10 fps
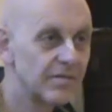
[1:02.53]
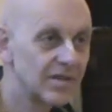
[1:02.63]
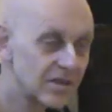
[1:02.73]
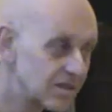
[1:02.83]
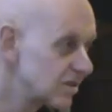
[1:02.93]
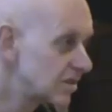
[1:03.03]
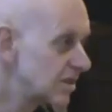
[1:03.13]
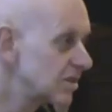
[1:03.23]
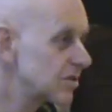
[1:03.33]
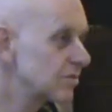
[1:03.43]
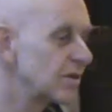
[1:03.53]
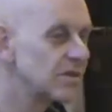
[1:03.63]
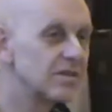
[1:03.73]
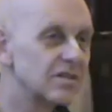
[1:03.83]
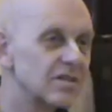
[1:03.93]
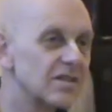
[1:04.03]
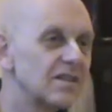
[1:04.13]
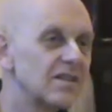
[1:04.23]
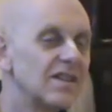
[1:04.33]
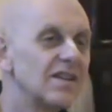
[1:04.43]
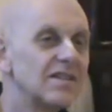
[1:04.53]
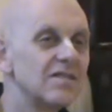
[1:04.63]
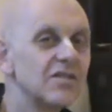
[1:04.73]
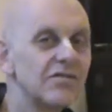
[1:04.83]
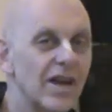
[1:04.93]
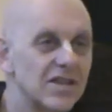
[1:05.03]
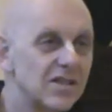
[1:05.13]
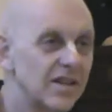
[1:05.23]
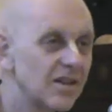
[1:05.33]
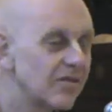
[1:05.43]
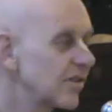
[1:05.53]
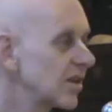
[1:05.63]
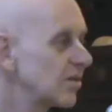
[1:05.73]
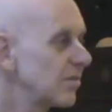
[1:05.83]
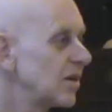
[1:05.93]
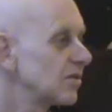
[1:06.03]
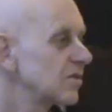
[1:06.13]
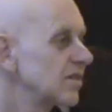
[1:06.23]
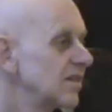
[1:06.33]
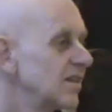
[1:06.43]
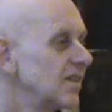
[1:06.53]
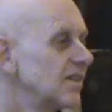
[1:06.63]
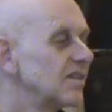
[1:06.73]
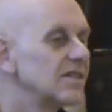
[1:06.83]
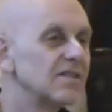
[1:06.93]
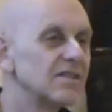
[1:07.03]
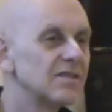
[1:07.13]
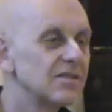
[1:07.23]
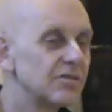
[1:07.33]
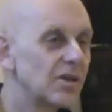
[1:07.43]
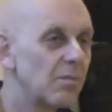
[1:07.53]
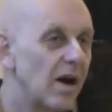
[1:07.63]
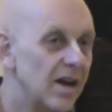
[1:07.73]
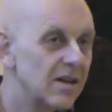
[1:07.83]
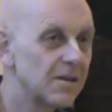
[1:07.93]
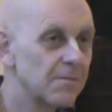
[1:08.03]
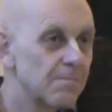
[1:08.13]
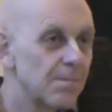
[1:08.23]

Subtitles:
This is what is a fascinating thing about Ramayana.